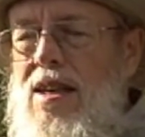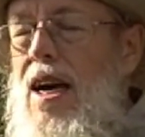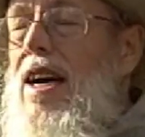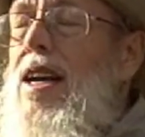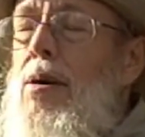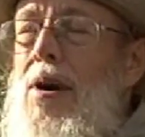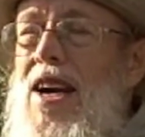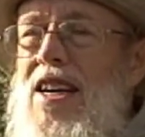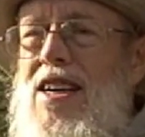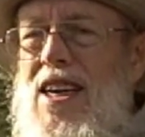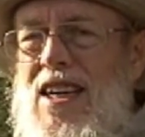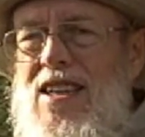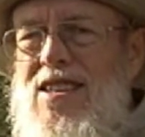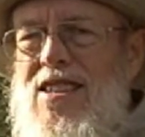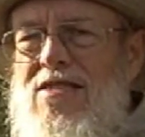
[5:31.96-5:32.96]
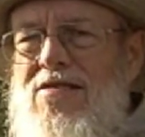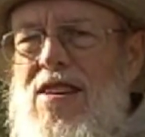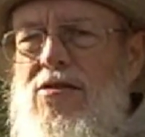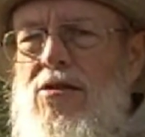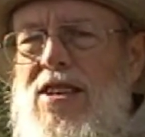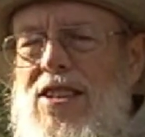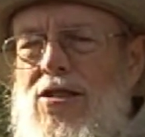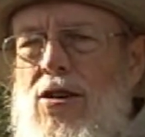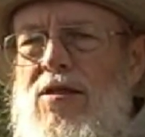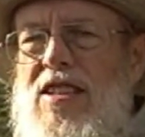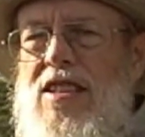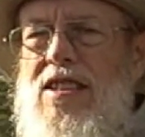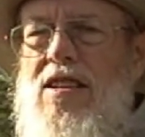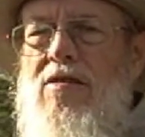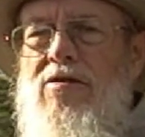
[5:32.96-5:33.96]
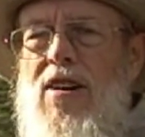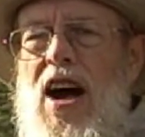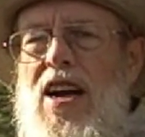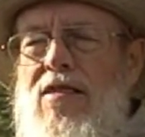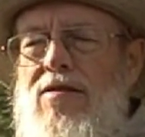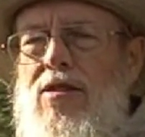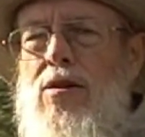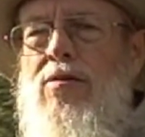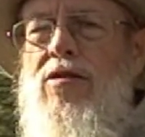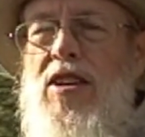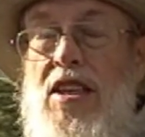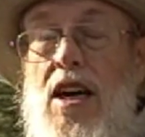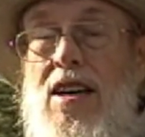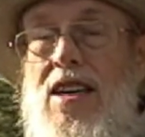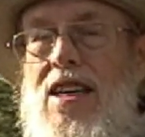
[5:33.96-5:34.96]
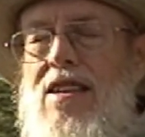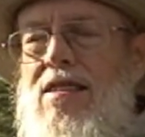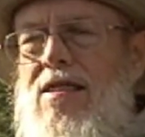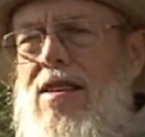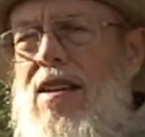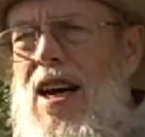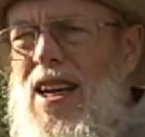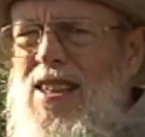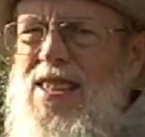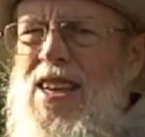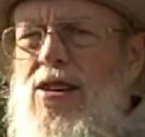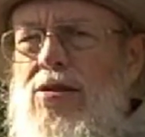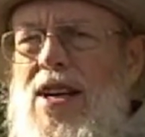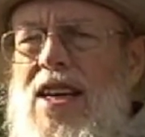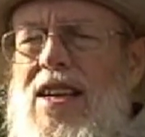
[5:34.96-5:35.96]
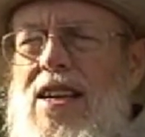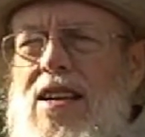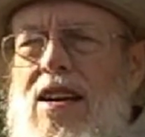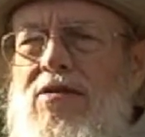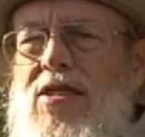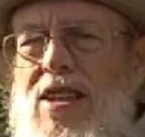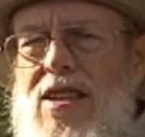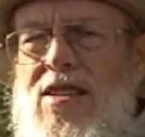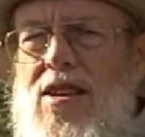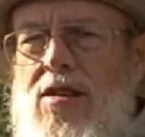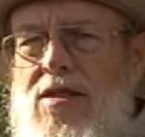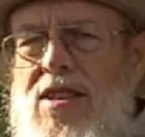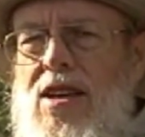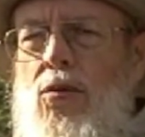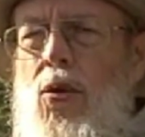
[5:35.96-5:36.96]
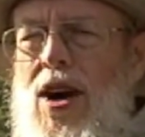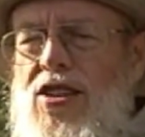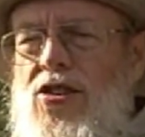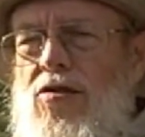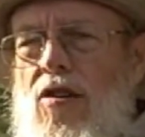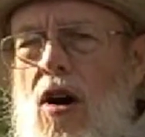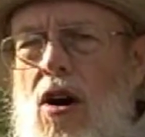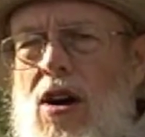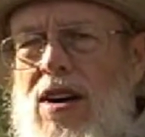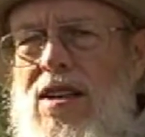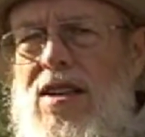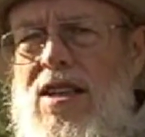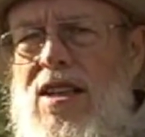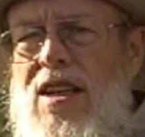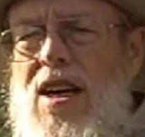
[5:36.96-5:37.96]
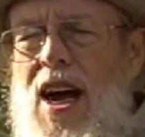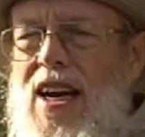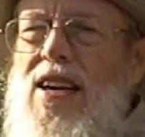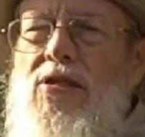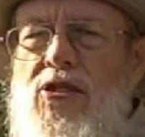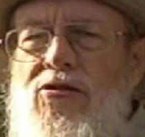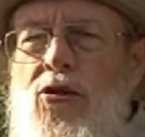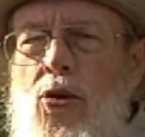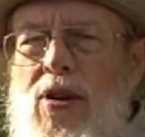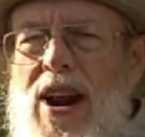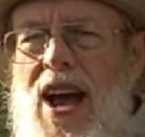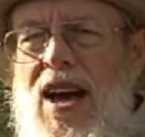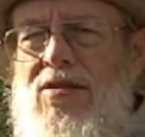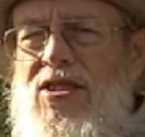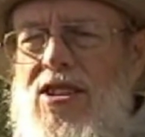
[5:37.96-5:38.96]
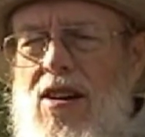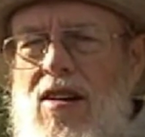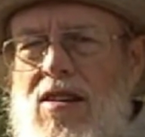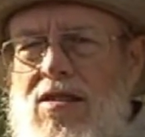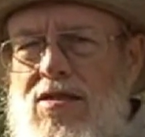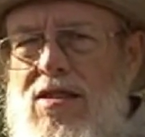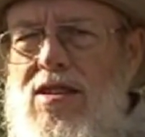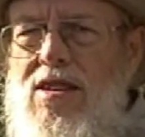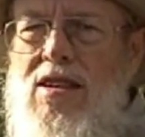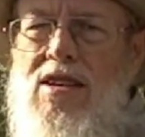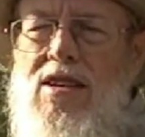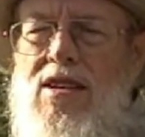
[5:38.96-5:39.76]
Anyway, Kiki's Delivery Service is a fine film for young kids, and it's entertaining enough that adults can watch along. I give it 4.5 stars.